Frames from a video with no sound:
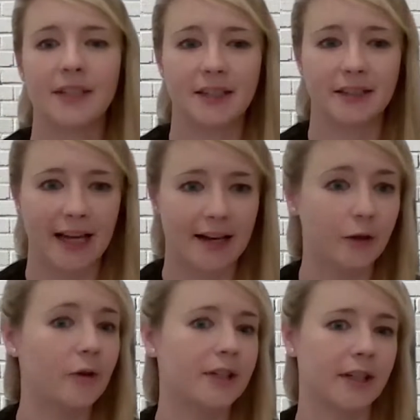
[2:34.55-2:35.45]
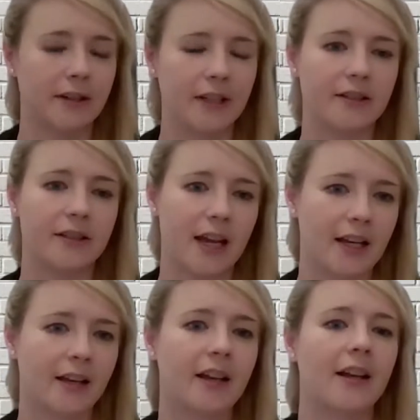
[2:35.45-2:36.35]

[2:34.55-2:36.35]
each accounting course that you need to take.